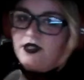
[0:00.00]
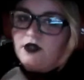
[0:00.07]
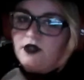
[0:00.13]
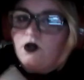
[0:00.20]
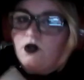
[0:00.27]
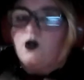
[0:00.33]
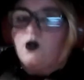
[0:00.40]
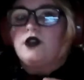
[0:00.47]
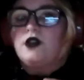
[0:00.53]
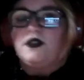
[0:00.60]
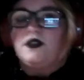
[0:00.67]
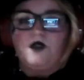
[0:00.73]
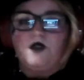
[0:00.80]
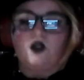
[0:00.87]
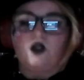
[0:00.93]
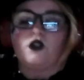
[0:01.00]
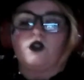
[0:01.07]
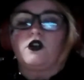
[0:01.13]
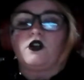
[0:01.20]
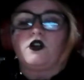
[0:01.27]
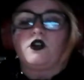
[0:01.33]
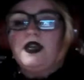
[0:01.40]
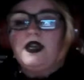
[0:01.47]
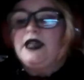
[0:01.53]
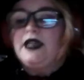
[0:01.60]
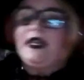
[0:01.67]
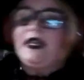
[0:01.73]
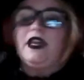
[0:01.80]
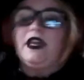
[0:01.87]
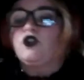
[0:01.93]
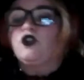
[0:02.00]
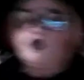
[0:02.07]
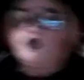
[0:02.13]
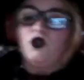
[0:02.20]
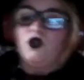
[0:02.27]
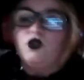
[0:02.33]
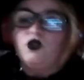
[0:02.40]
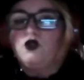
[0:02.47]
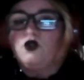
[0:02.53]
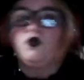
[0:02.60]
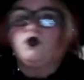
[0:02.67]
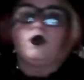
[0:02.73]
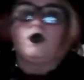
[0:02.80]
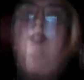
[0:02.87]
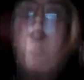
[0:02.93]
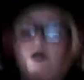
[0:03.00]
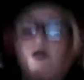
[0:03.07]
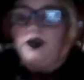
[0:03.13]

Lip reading: So as if your candle was